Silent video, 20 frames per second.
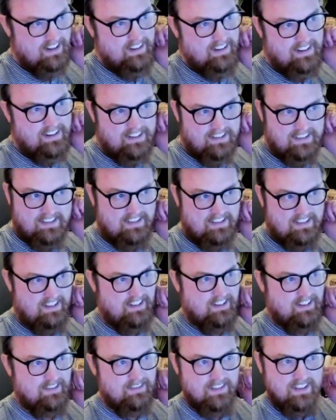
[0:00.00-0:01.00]
there's
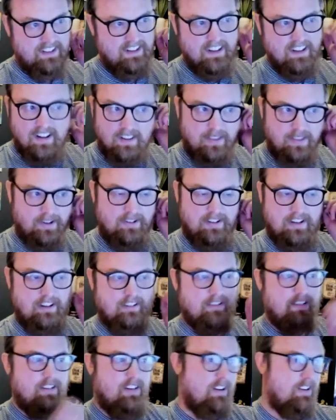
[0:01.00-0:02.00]

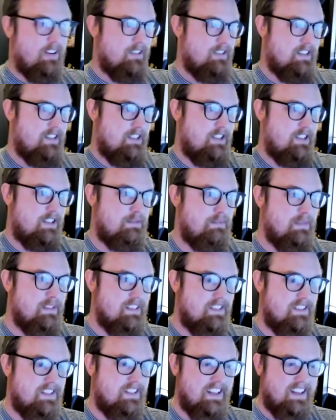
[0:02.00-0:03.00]
$1,300 that's just been
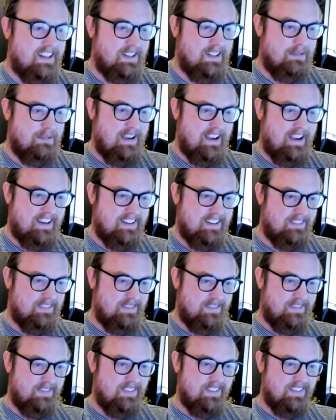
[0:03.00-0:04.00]
sitting in the back
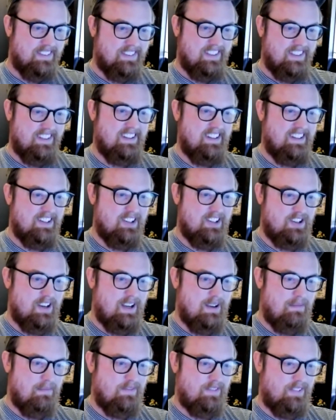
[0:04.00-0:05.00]
of the
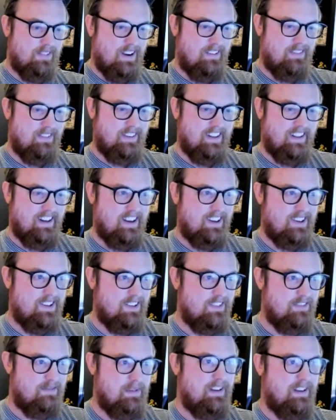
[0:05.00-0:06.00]
shop forever that I could
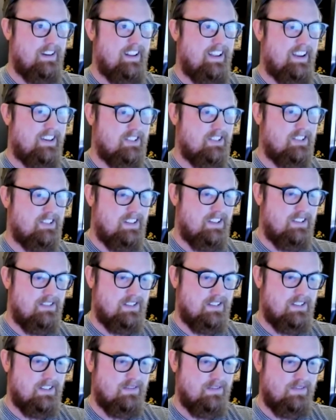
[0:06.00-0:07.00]
have been actually
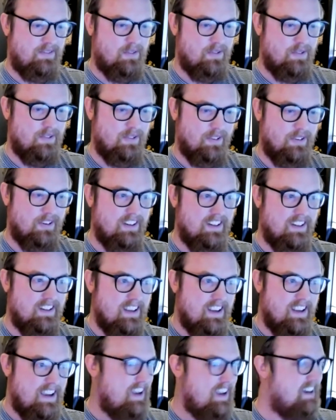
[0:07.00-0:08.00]
using for
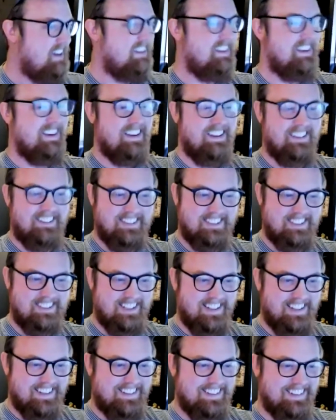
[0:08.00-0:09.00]
anything else.